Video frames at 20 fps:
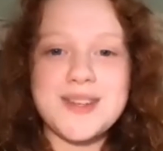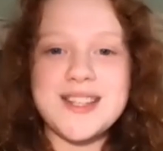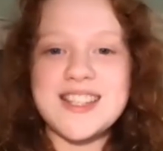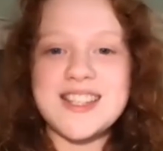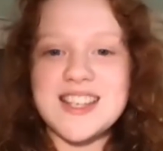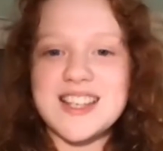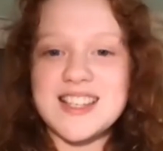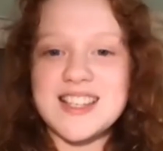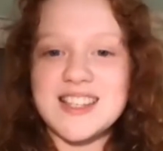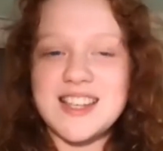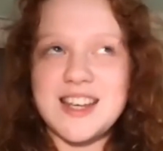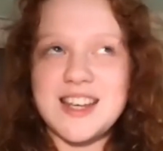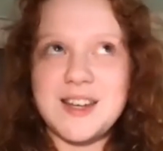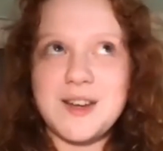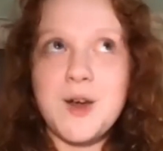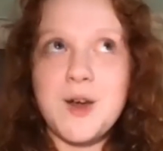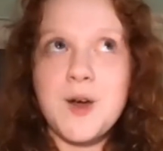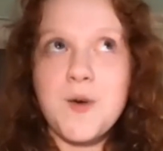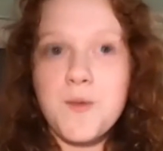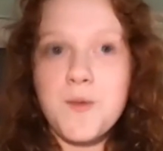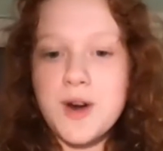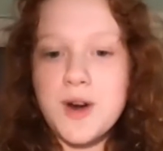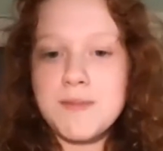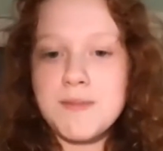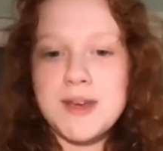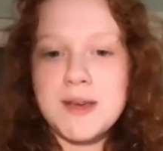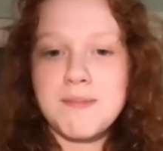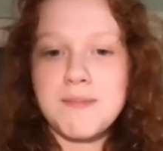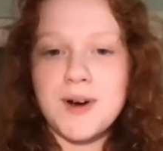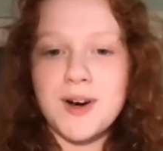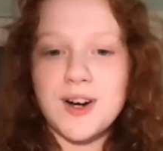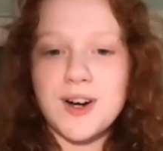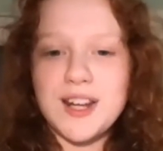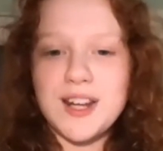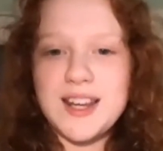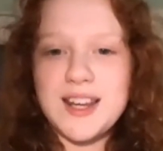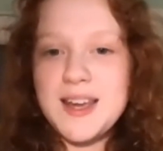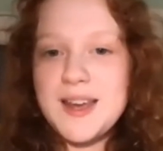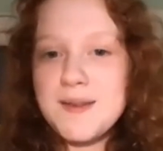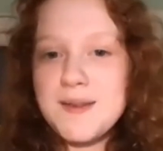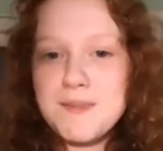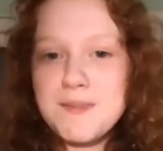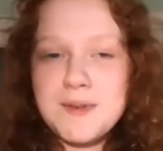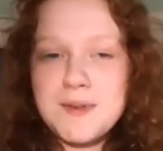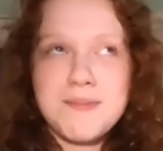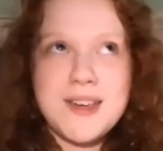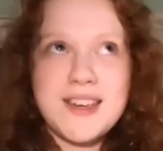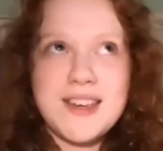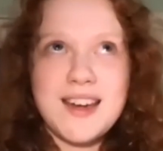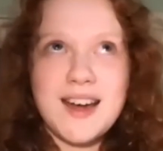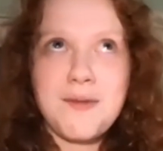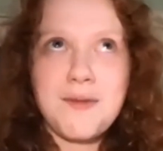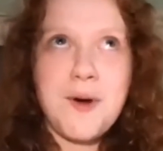16 want a big party, but me,